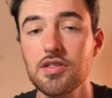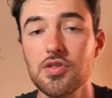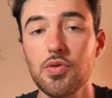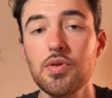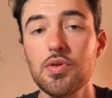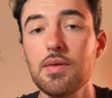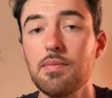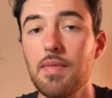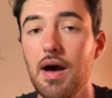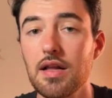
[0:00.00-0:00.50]
So
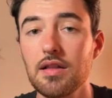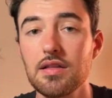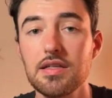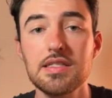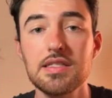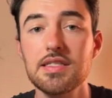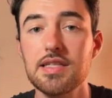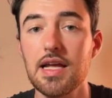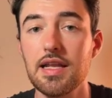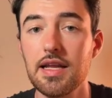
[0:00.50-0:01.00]
when the model
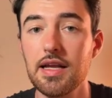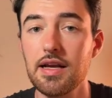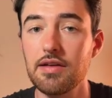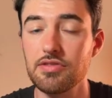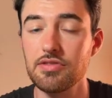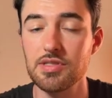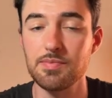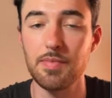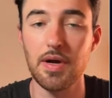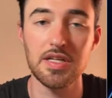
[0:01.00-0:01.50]
is sending a
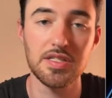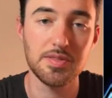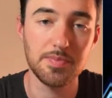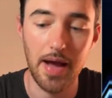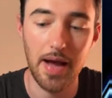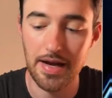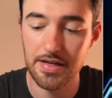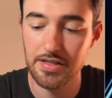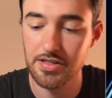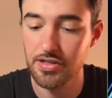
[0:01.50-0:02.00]
response
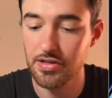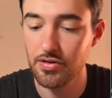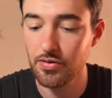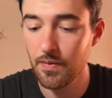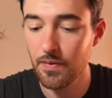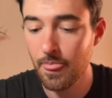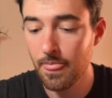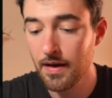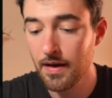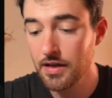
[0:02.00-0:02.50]
back to
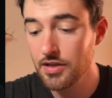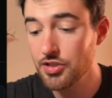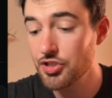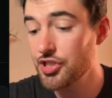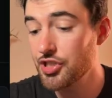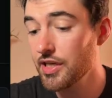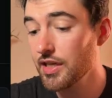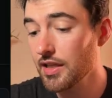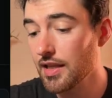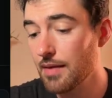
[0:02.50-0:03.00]
you,
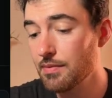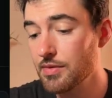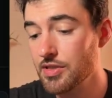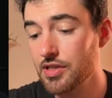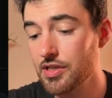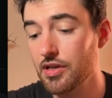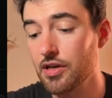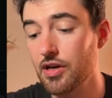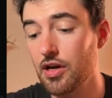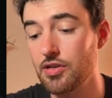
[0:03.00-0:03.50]
GLM
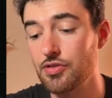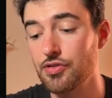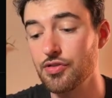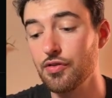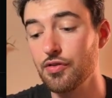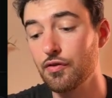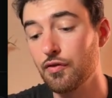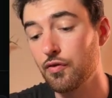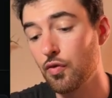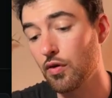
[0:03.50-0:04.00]
is going to cost
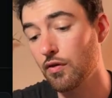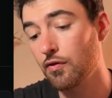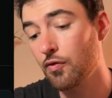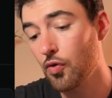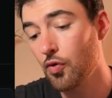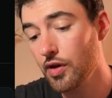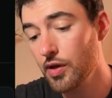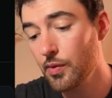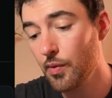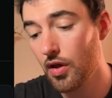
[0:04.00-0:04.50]
you
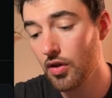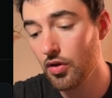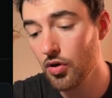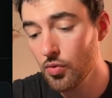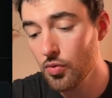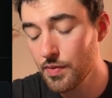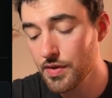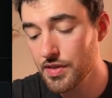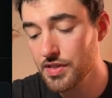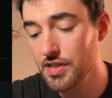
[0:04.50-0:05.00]
$4.40, while
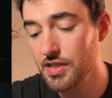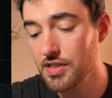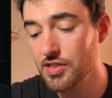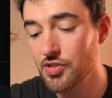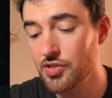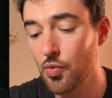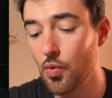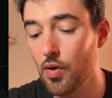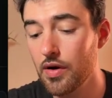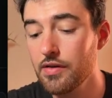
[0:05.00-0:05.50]
Opus is
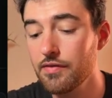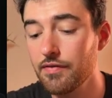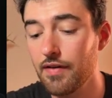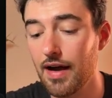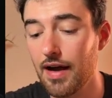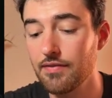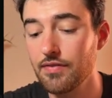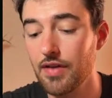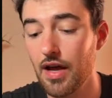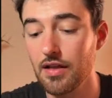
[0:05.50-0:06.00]

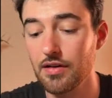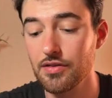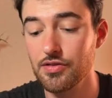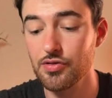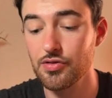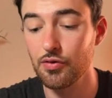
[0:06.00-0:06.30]
$25, so